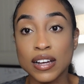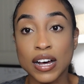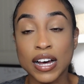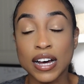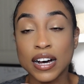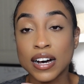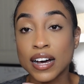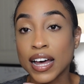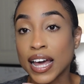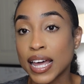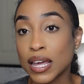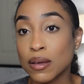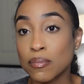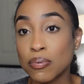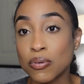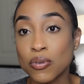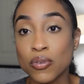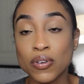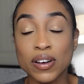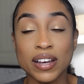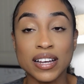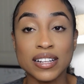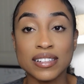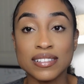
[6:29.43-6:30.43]

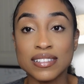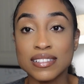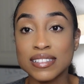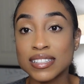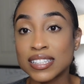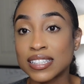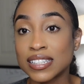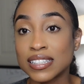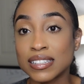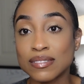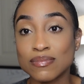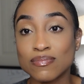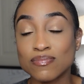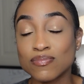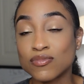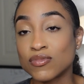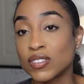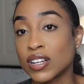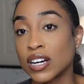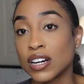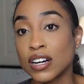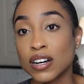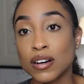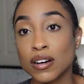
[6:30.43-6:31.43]

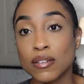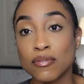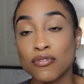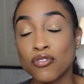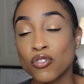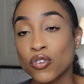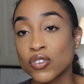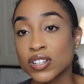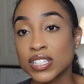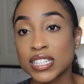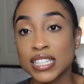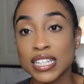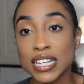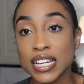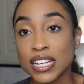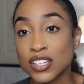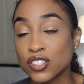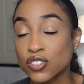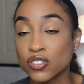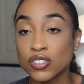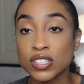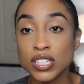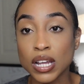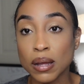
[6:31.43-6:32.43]
8.46
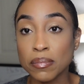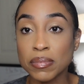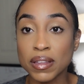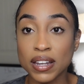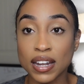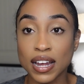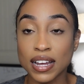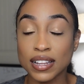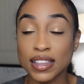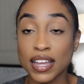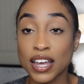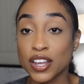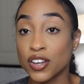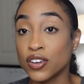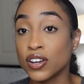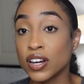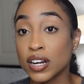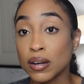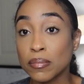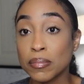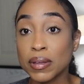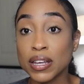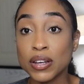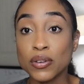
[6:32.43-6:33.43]
or something like that. You're going
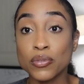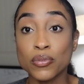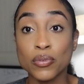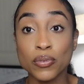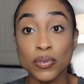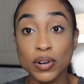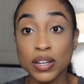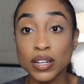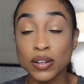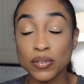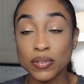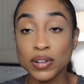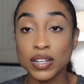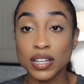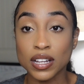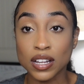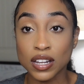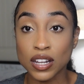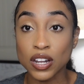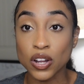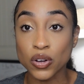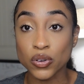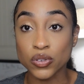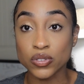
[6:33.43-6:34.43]
to be really, really
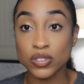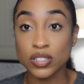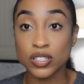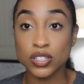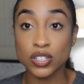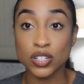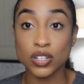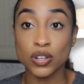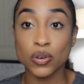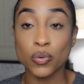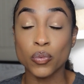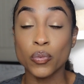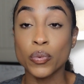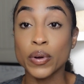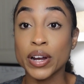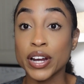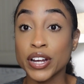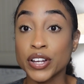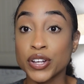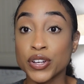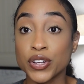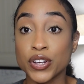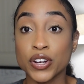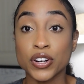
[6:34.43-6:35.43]
close to where
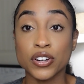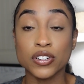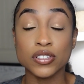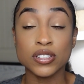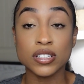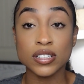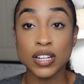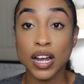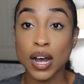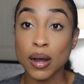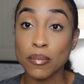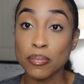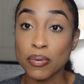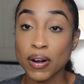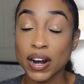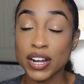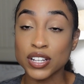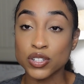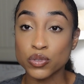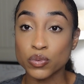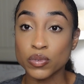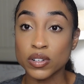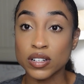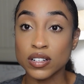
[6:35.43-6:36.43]
your stop
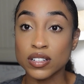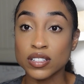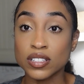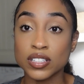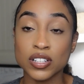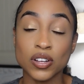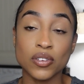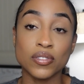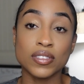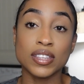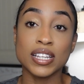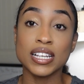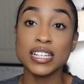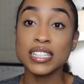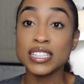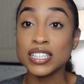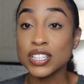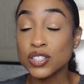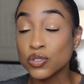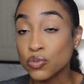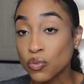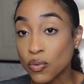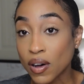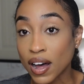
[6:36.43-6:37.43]
price was. So this
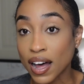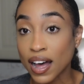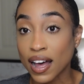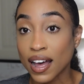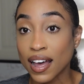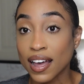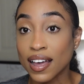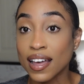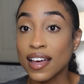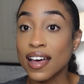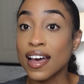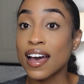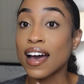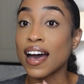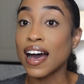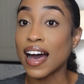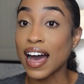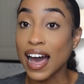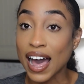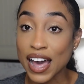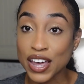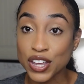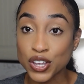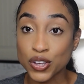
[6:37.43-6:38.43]
is why
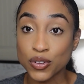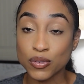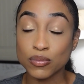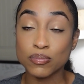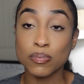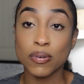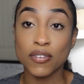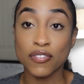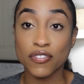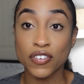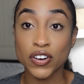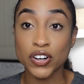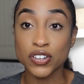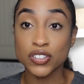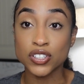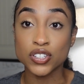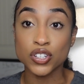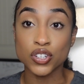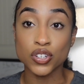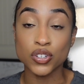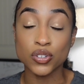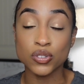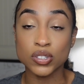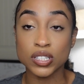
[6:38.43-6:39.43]
I prefer to
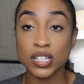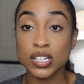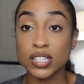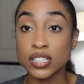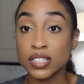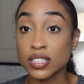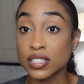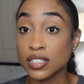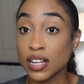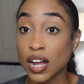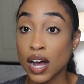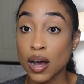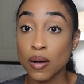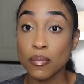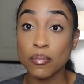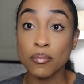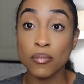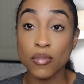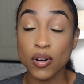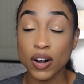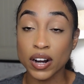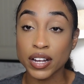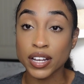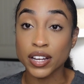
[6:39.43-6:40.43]
use a stop
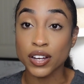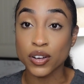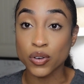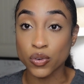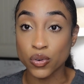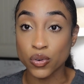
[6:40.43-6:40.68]
market